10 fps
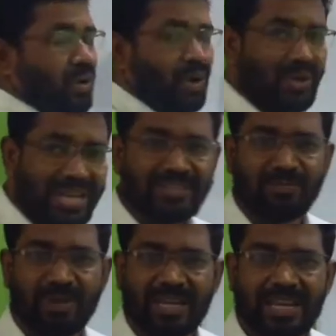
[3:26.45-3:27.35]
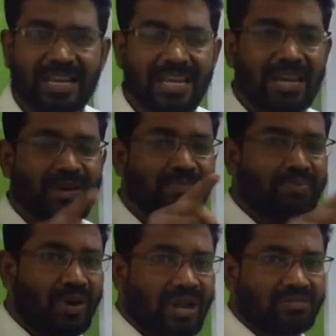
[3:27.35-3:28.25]
always be
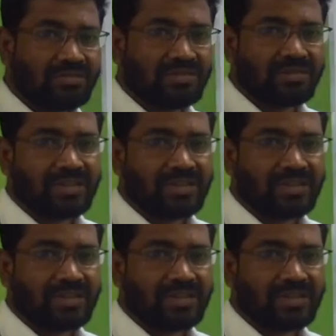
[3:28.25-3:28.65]
pronoun,